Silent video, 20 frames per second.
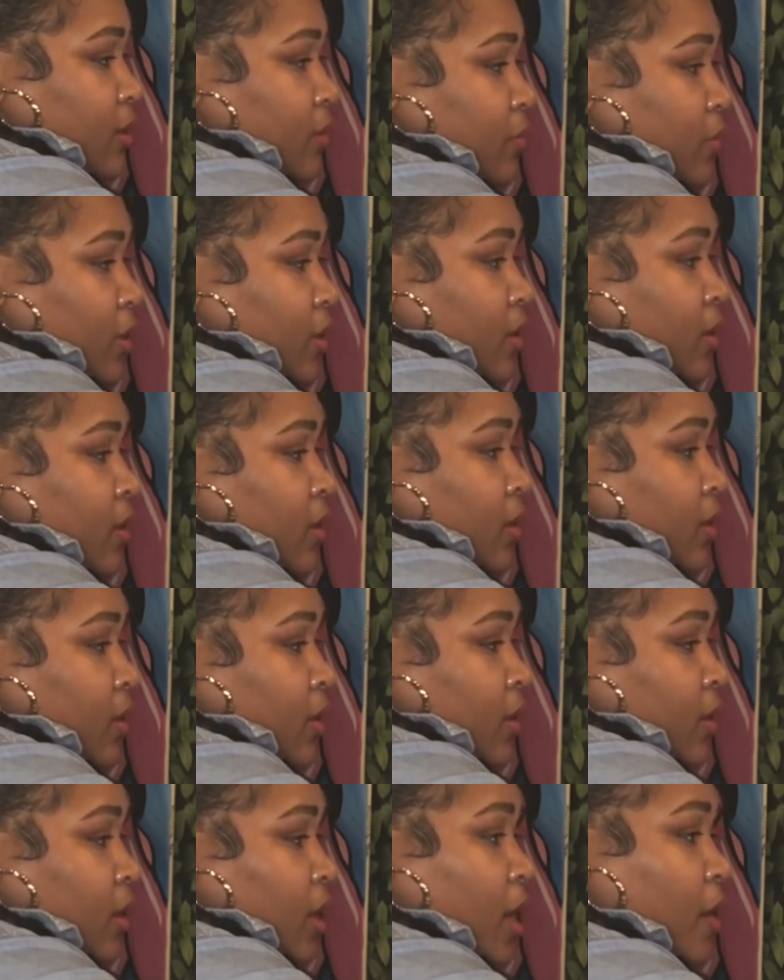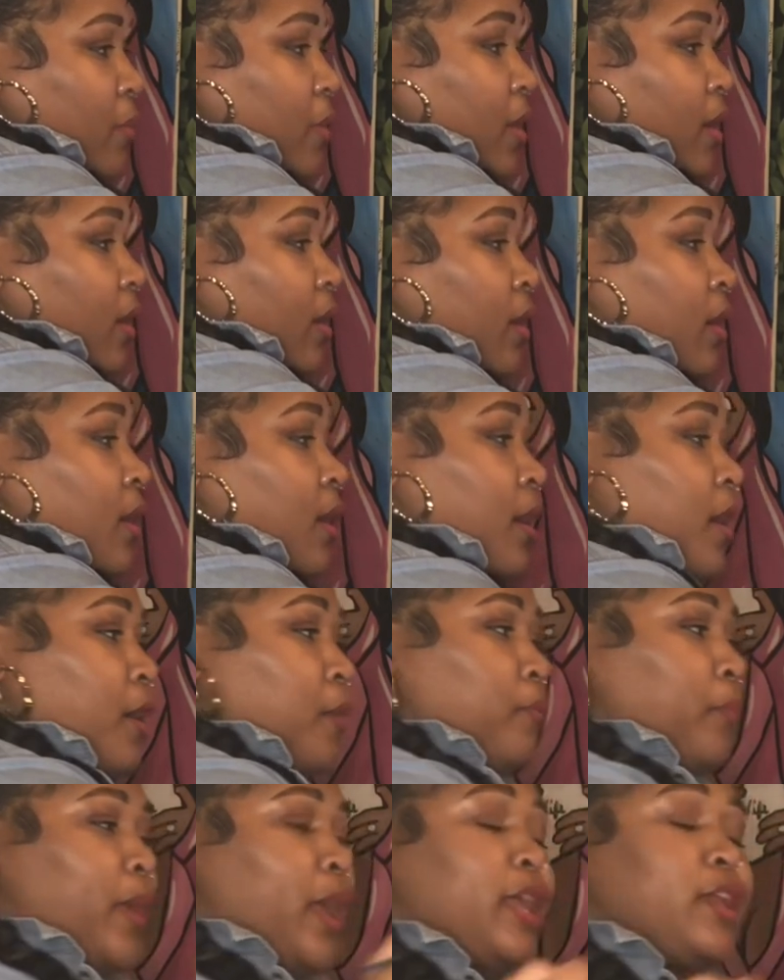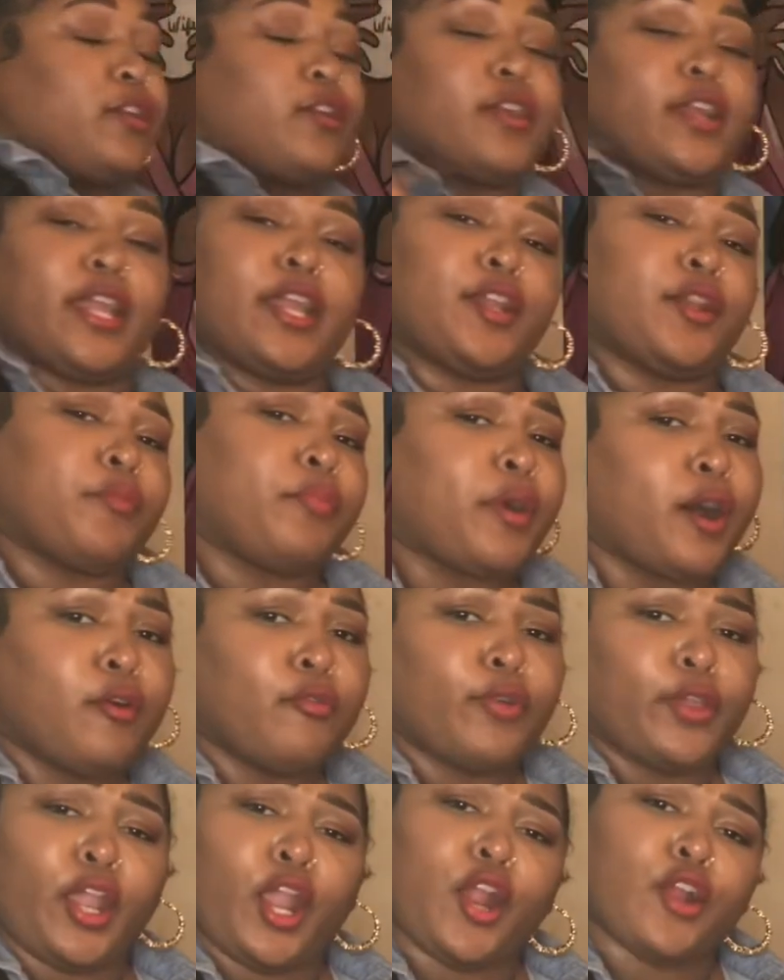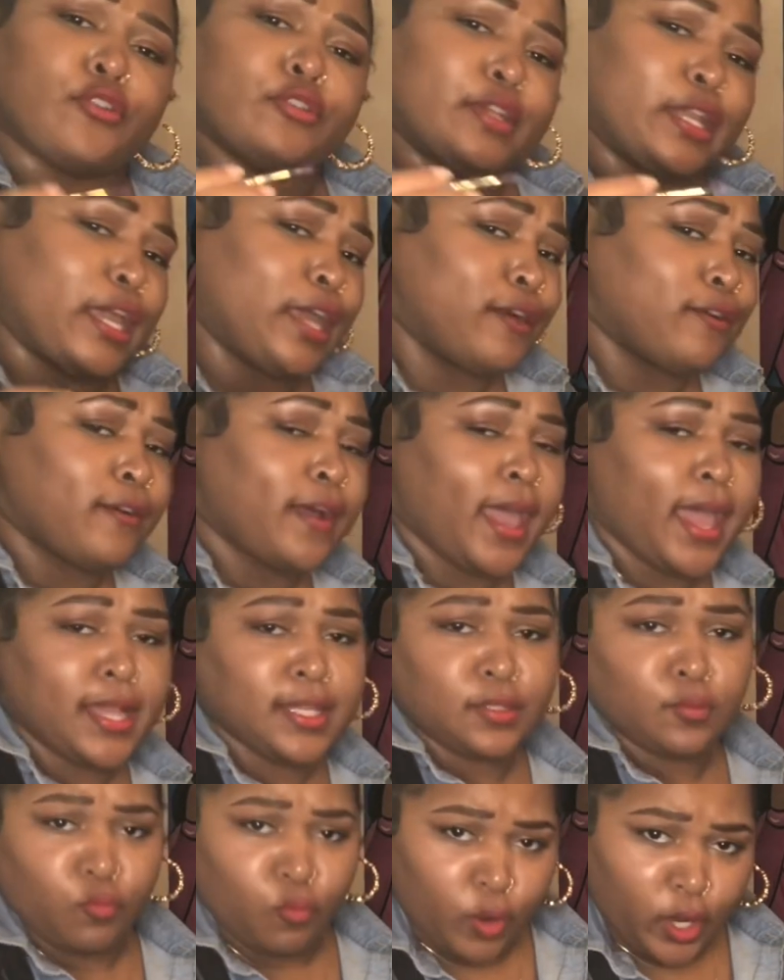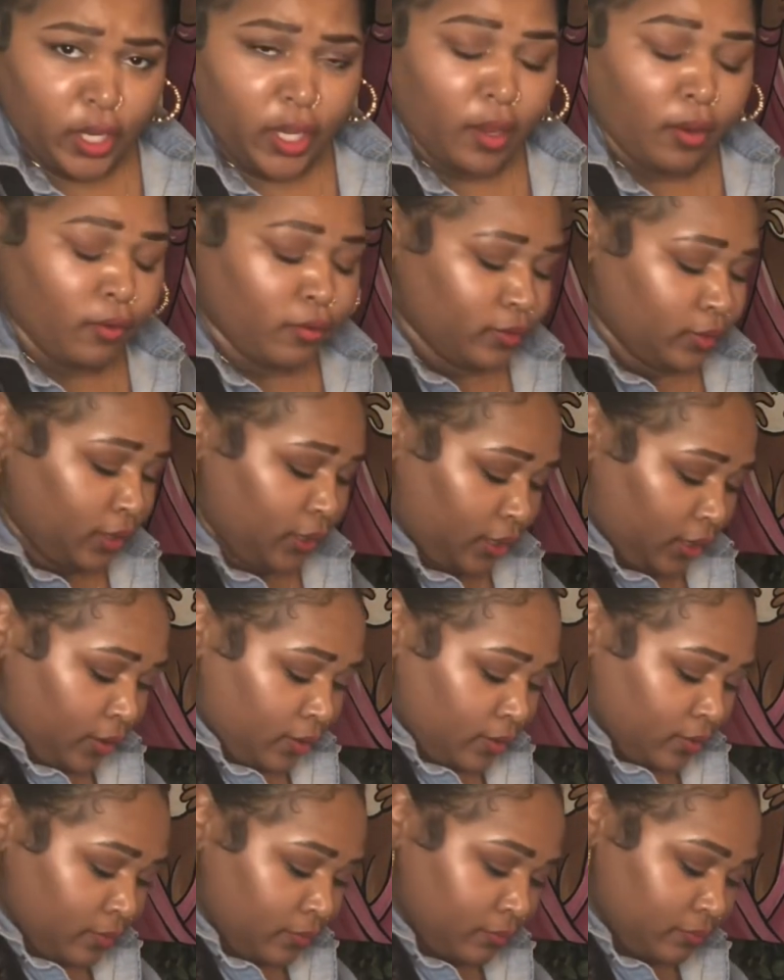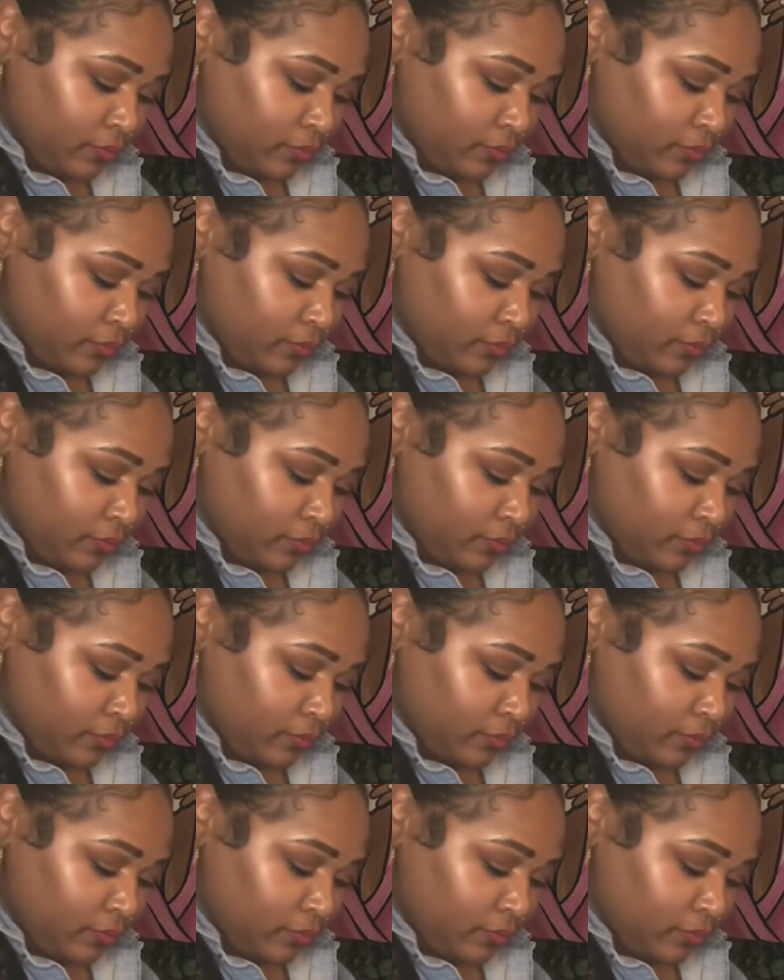at me. I'm a, a painter and a poet. Her nail as well. Yeah.